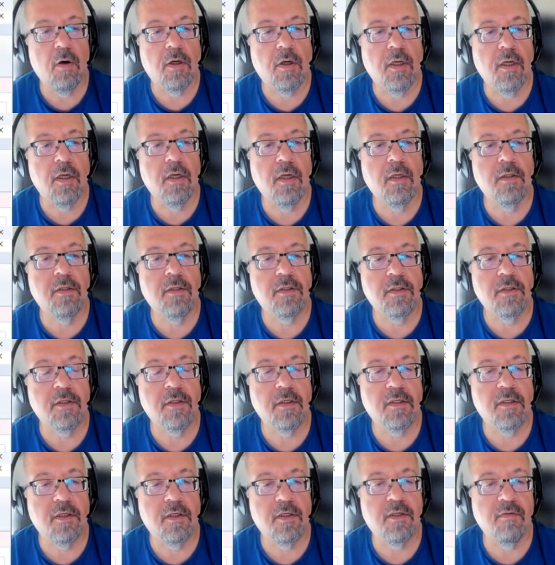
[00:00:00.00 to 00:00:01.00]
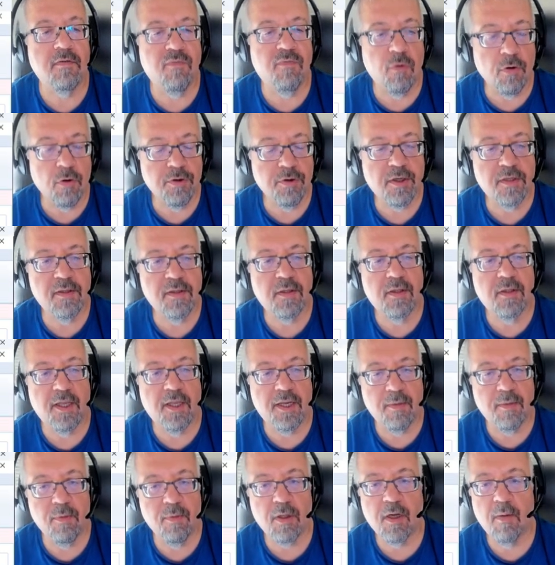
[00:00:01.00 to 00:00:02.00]
Okay, this is the default
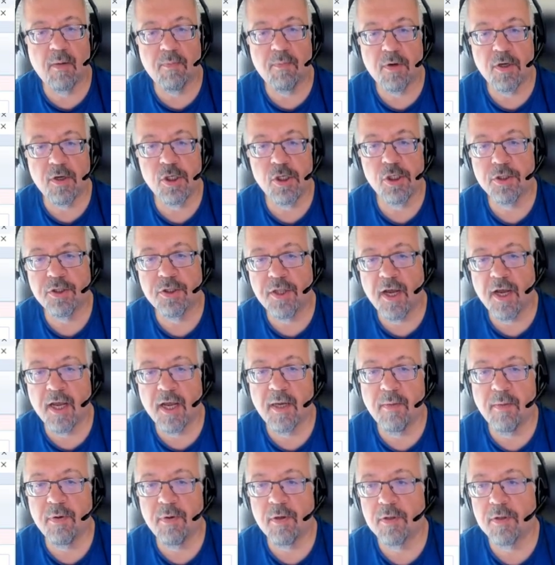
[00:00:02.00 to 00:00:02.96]
table compression type,